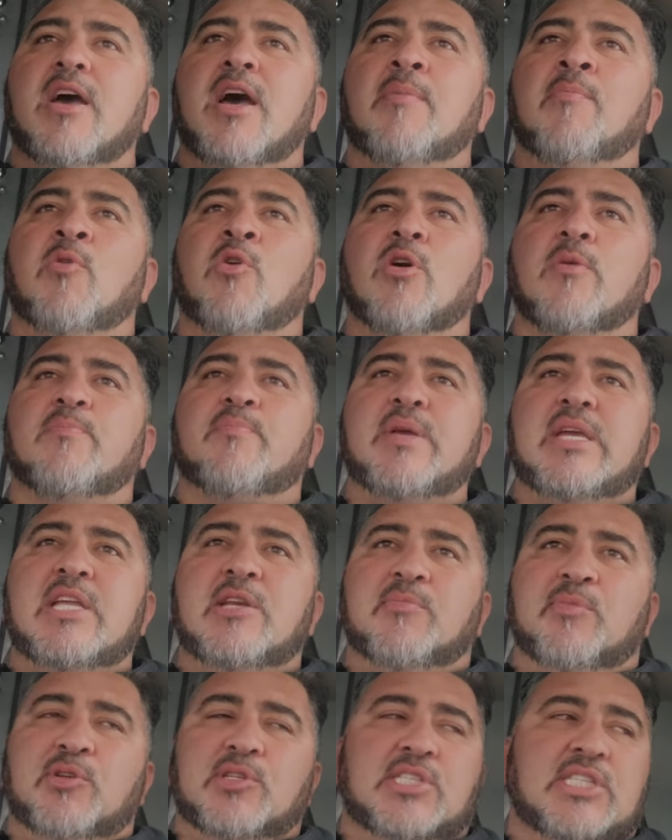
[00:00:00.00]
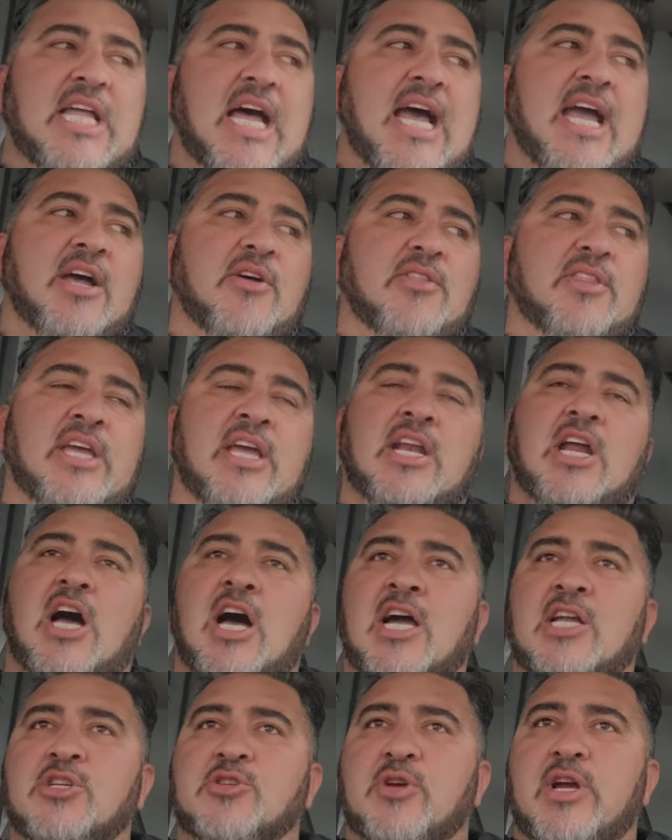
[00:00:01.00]
more beatable style than
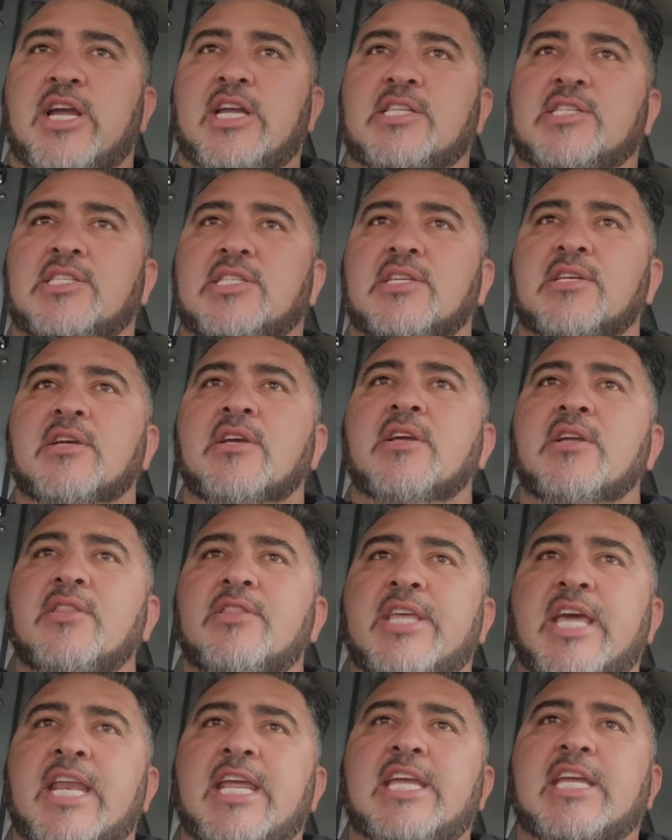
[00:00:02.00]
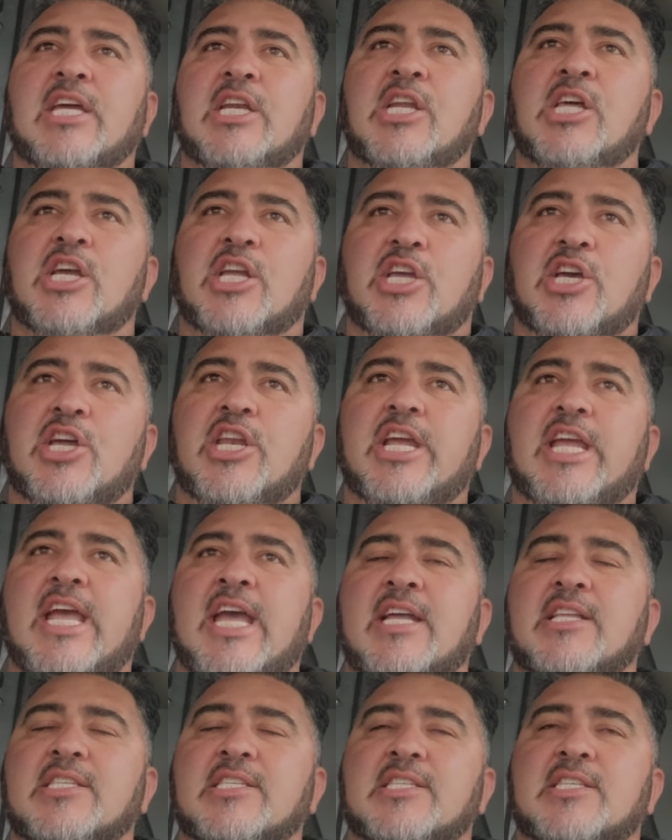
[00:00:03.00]
Andrade's, that he could look good
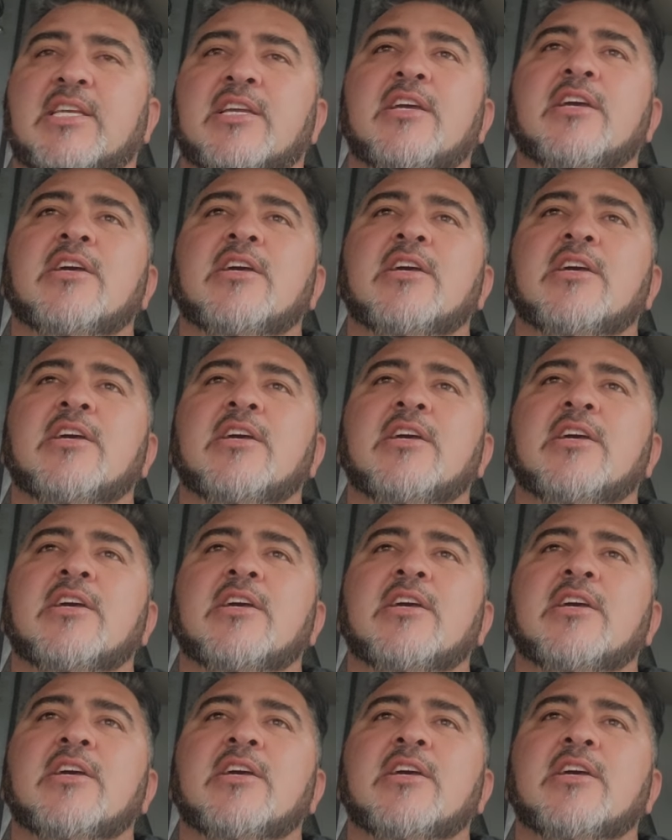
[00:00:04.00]
against.